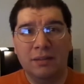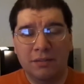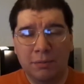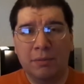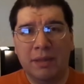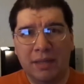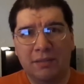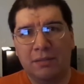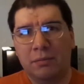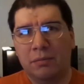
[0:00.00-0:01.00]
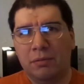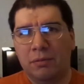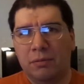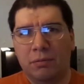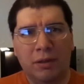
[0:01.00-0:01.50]
this movie had some
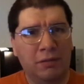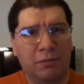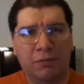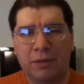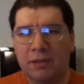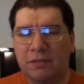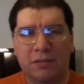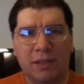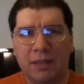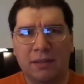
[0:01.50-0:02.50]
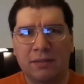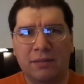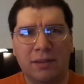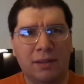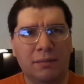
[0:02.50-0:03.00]
great, funny
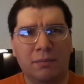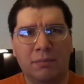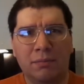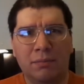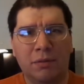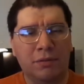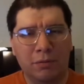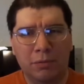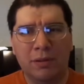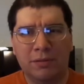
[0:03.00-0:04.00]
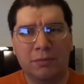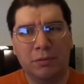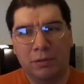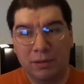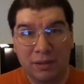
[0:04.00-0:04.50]
scenes, uh, most of which
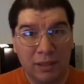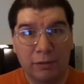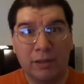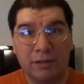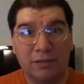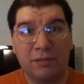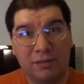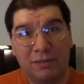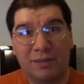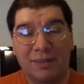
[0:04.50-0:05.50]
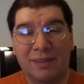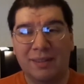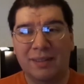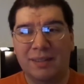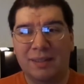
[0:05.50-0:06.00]
were hilarious.
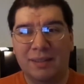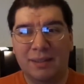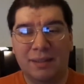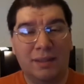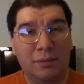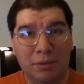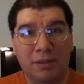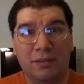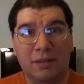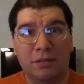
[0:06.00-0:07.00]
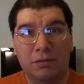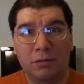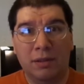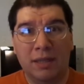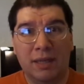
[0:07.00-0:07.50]
Uh, I really did
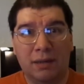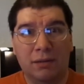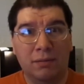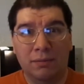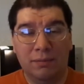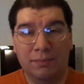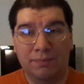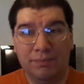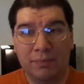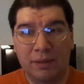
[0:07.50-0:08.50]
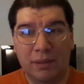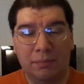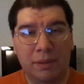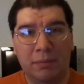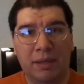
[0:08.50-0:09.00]
enjoy how how
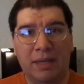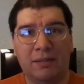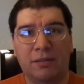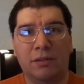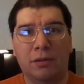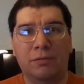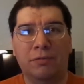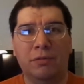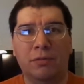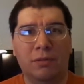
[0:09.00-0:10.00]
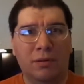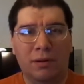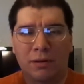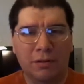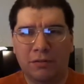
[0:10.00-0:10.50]
Pee-Wee had to go through
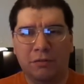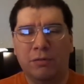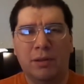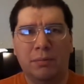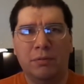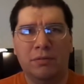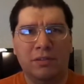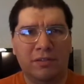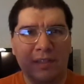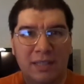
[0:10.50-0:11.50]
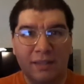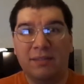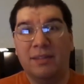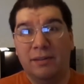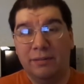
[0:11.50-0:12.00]
all this trouble just to
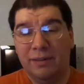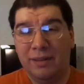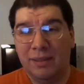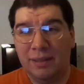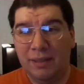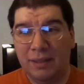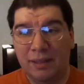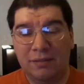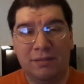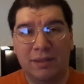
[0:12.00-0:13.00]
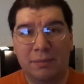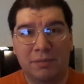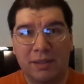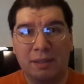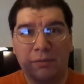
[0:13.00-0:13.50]
get there. It
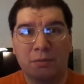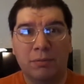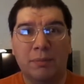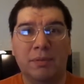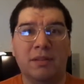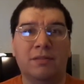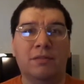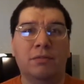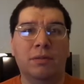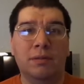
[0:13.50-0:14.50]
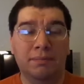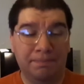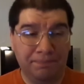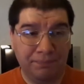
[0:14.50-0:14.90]
seems like it was a reminiscence to it,